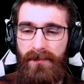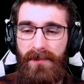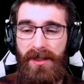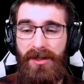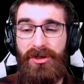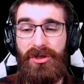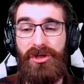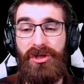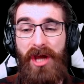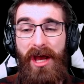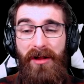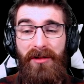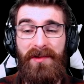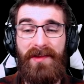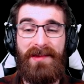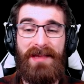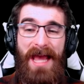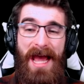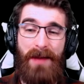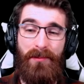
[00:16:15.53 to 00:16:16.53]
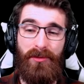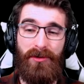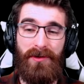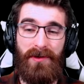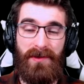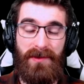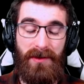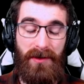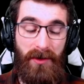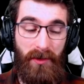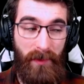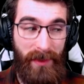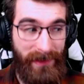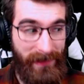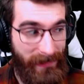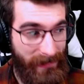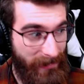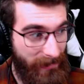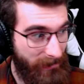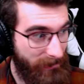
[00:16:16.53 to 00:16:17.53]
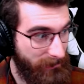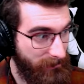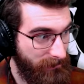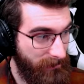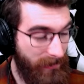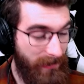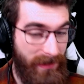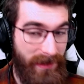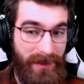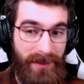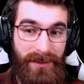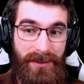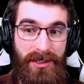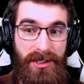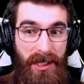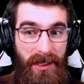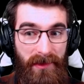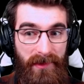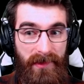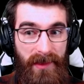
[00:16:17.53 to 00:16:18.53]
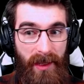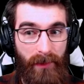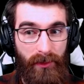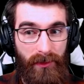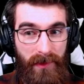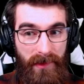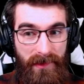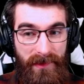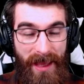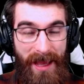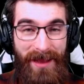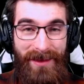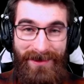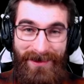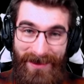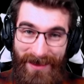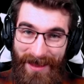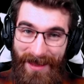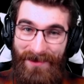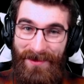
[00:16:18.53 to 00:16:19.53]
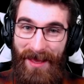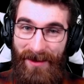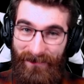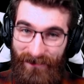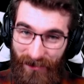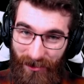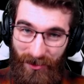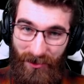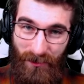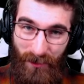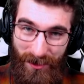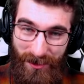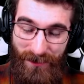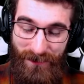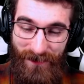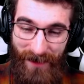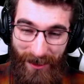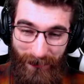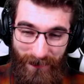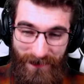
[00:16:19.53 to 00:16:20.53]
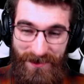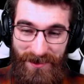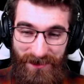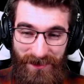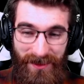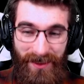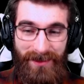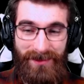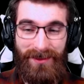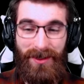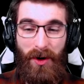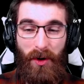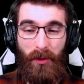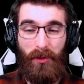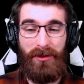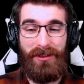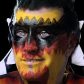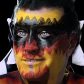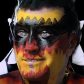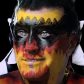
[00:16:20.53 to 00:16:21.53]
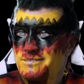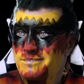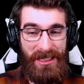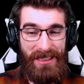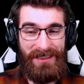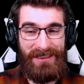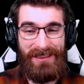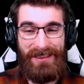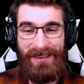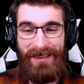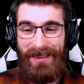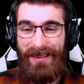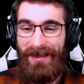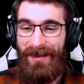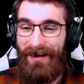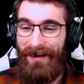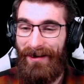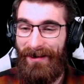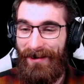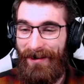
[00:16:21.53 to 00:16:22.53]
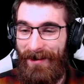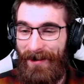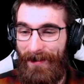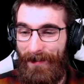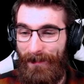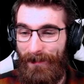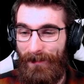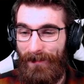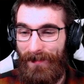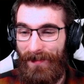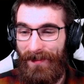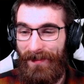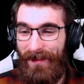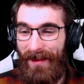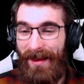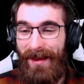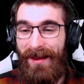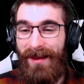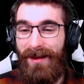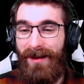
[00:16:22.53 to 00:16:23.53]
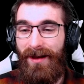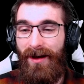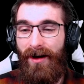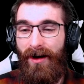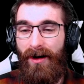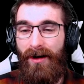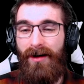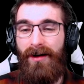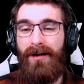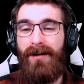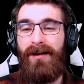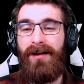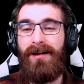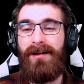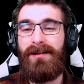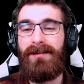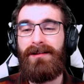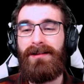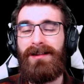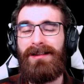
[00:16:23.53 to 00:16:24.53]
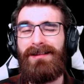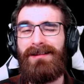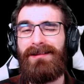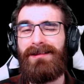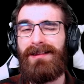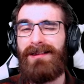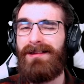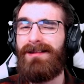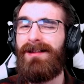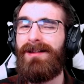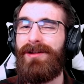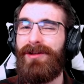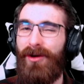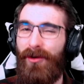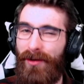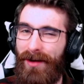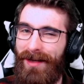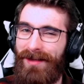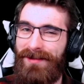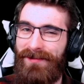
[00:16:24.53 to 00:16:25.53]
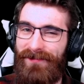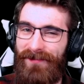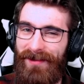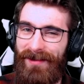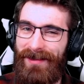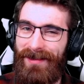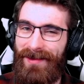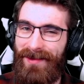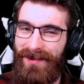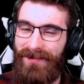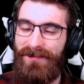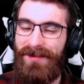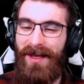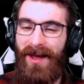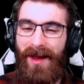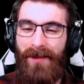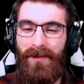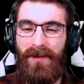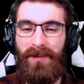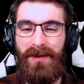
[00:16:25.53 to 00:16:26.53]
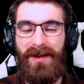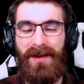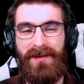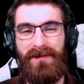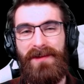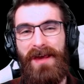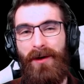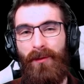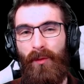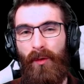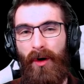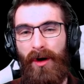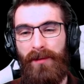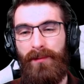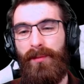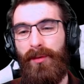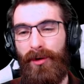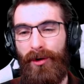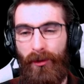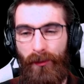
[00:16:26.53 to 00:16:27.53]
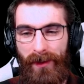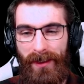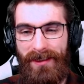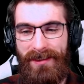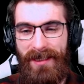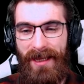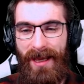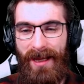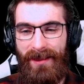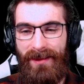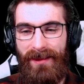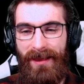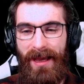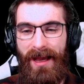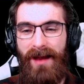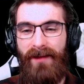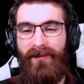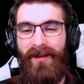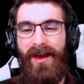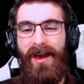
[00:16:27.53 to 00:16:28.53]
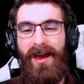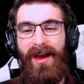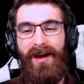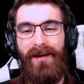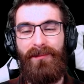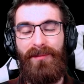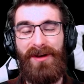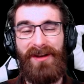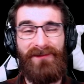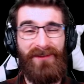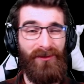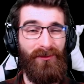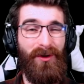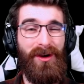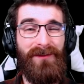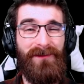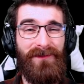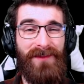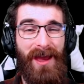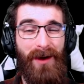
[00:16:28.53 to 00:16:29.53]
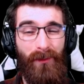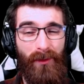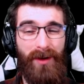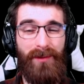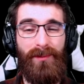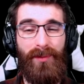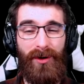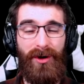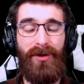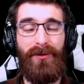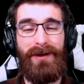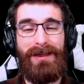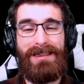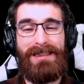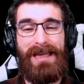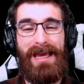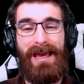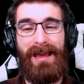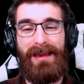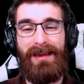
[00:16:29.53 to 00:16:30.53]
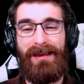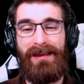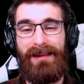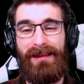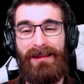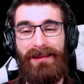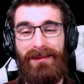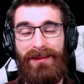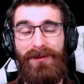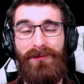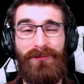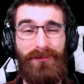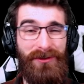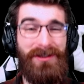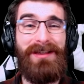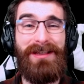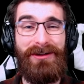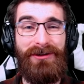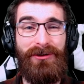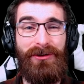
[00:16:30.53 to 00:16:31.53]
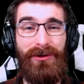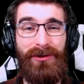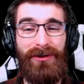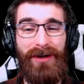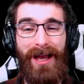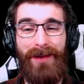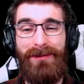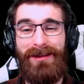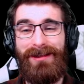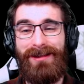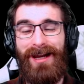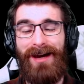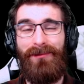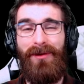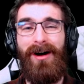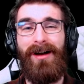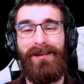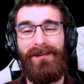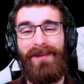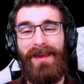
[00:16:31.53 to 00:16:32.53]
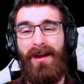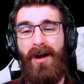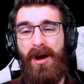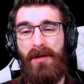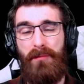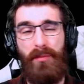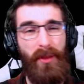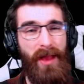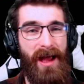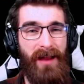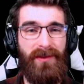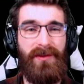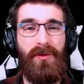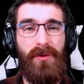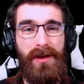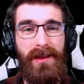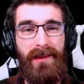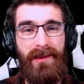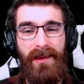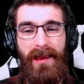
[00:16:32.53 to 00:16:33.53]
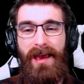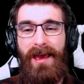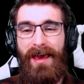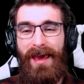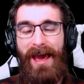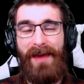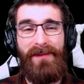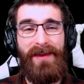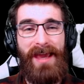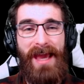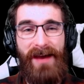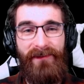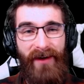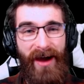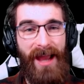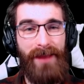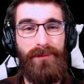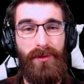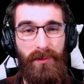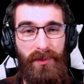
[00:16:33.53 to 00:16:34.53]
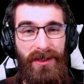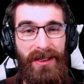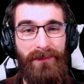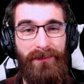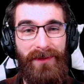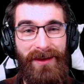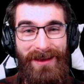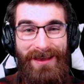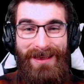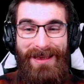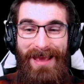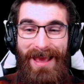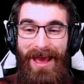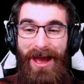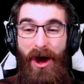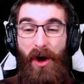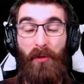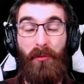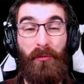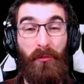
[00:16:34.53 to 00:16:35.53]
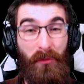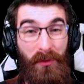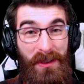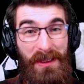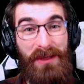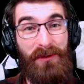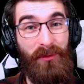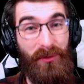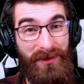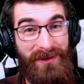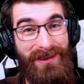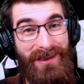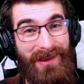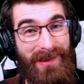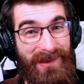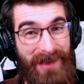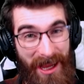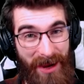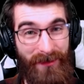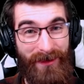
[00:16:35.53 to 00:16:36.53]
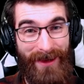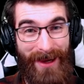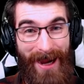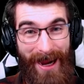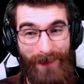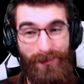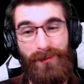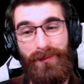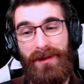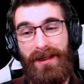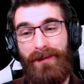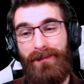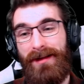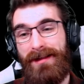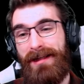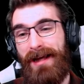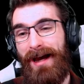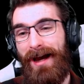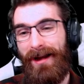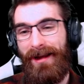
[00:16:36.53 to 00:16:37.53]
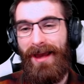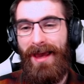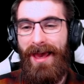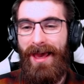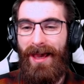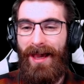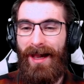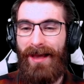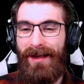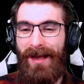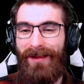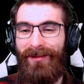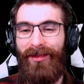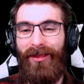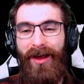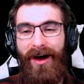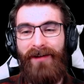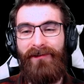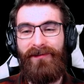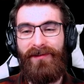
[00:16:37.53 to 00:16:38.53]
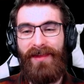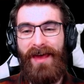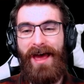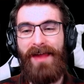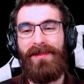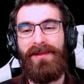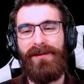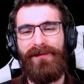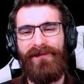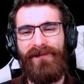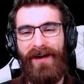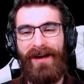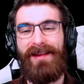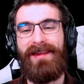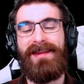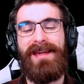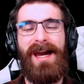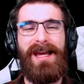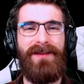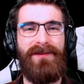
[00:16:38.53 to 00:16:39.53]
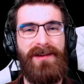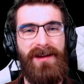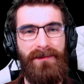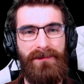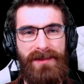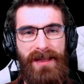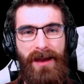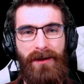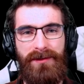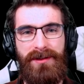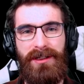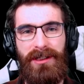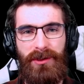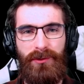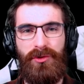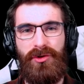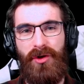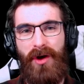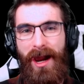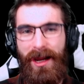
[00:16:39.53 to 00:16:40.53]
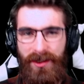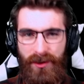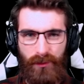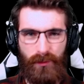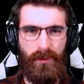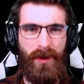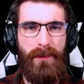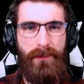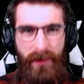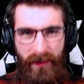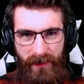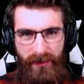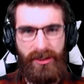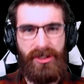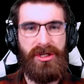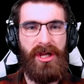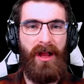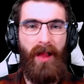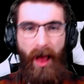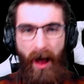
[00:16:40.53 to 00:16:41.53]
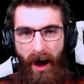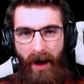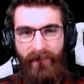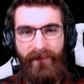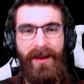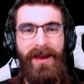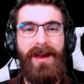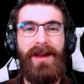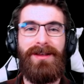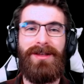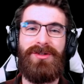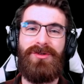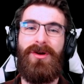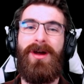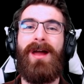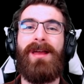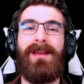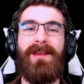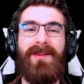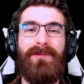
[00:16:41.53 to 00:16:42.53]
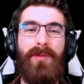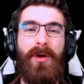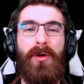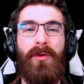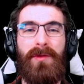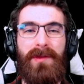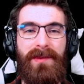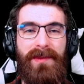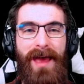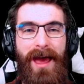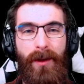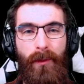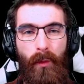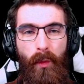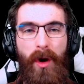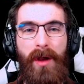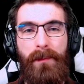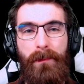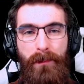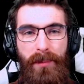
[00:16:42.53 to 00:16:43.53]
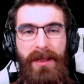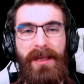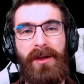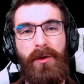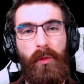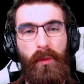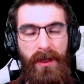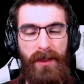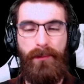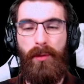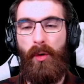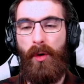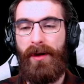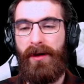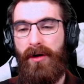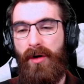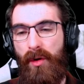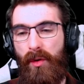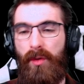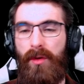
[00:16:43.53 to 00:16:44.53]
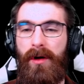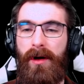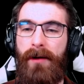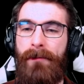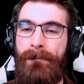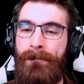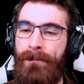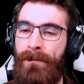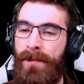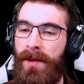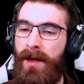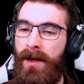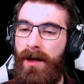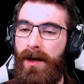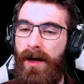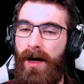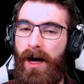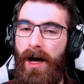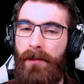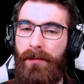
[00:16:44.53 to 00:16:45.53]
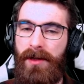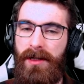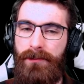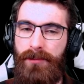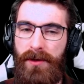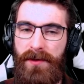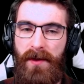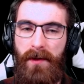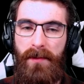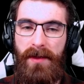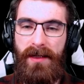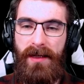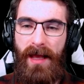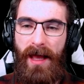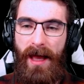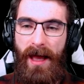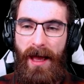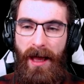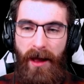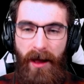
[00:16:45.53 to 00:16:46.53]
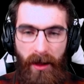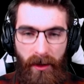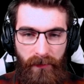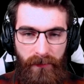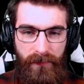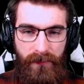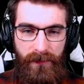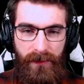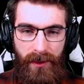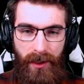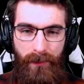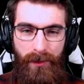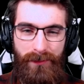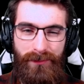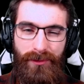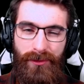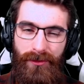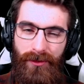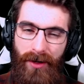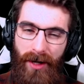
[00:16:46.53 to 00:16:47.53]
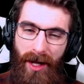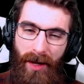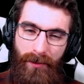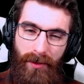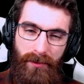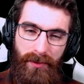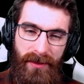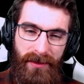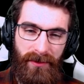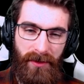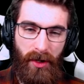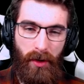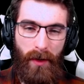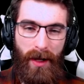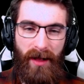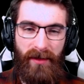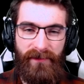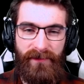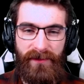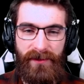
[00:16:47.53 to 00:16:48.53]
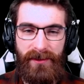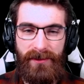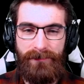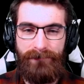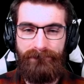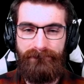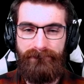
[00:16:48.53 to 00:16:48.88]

Shell Snappers, oh my god. Shell Snappers, that first one you fight with Talana, holy shit. They are a little annoying to fight sometimes because of that one burrowing attack they have, but if it weren't for that one burrowing attack, they're really cool. I mean, come on, they are Blastoise and they have Hyper Beam, a really, really scary Hyper Beam attack. And I love that their fights kind of come down to you trying to rip their shell off to try and expose that one big weak point core. I'm going to put them in alpha, but probably low alpha.